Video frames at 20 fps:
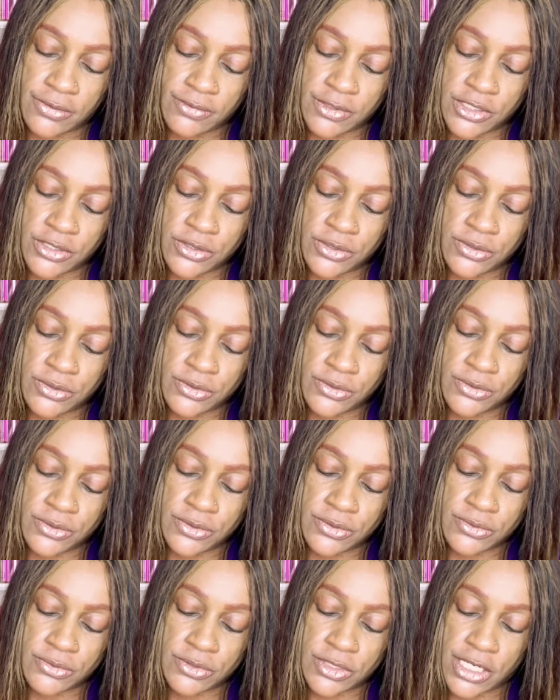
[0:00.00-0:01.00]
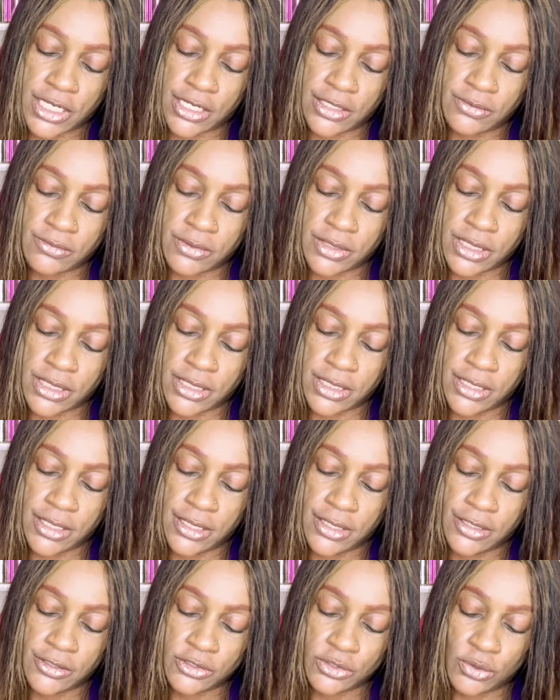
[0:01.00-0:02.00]
we use? Can we
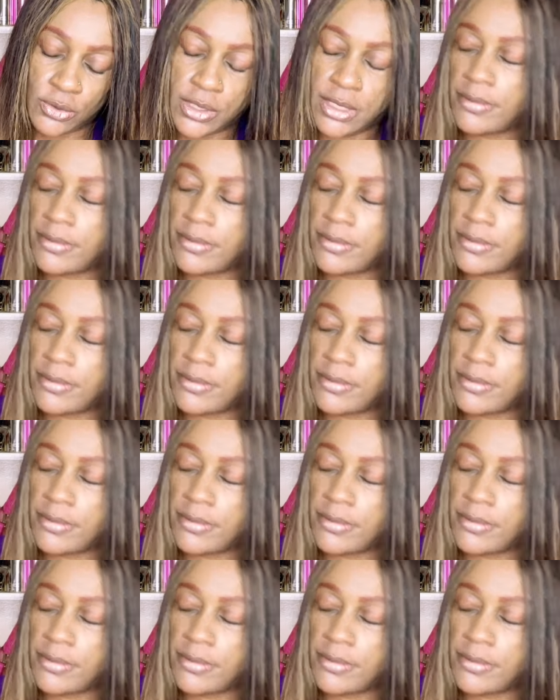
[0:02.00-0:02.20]
talk